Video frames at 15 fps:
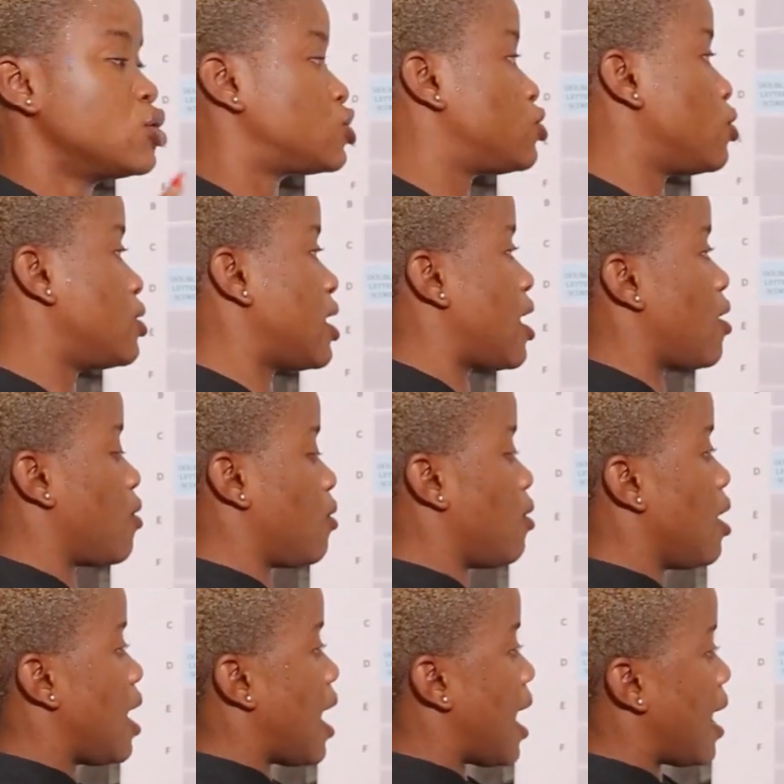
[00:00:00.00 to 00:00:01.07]
So now
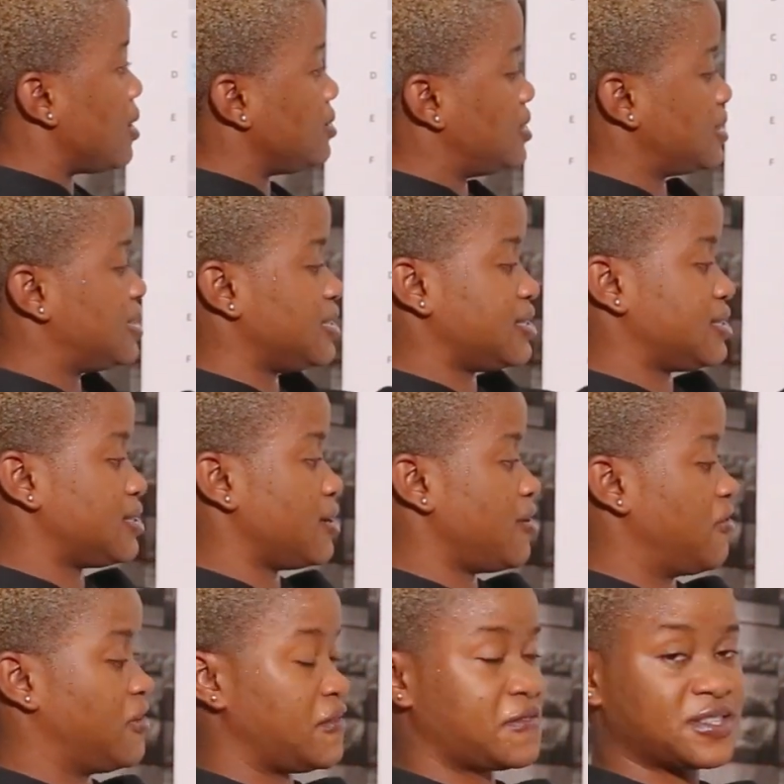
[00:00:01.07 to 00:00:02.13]
this is
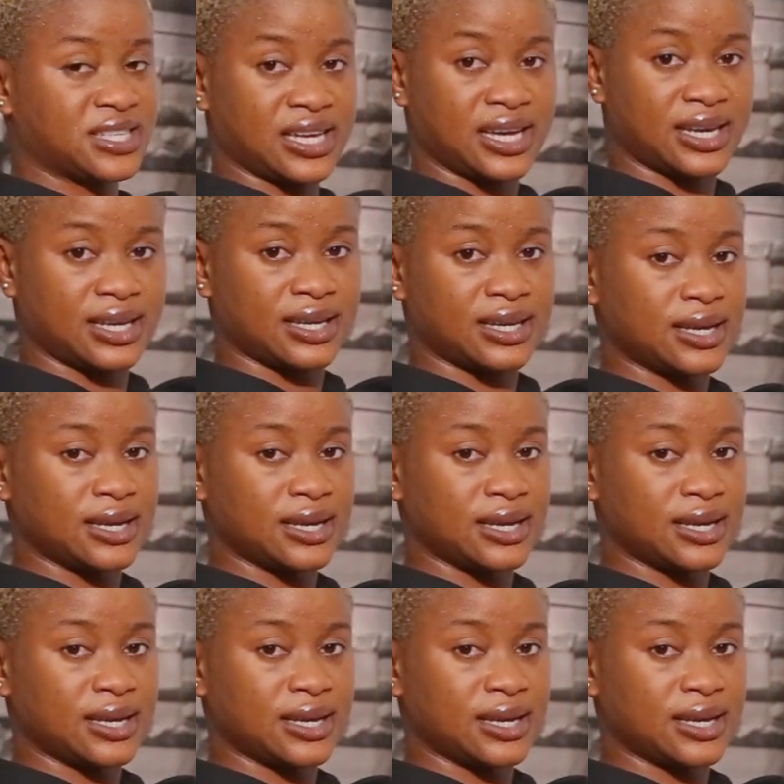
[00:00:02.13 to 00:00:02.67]
15.